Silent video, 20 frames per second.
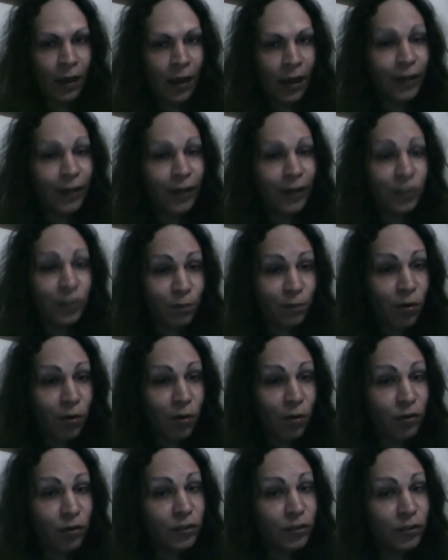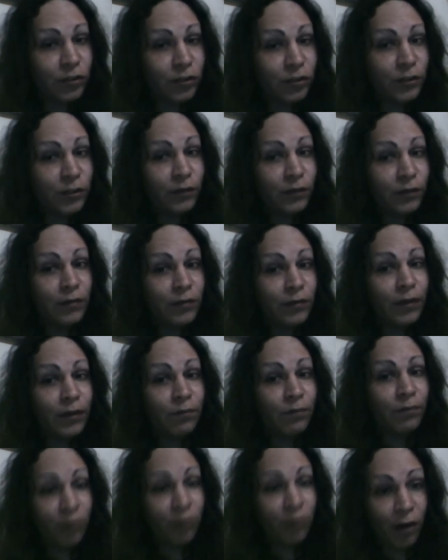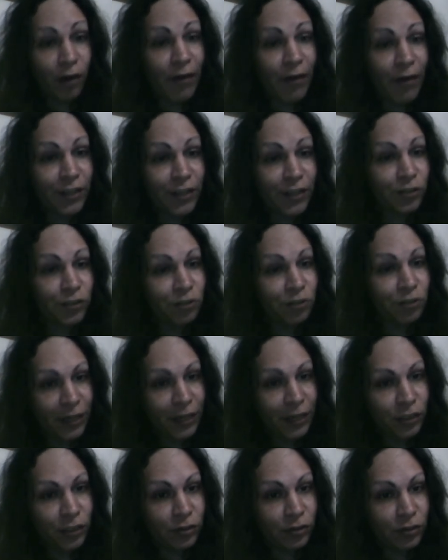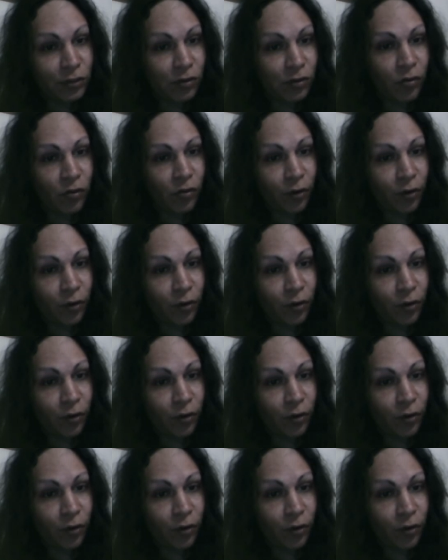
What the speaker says: I support pro extraterrestrial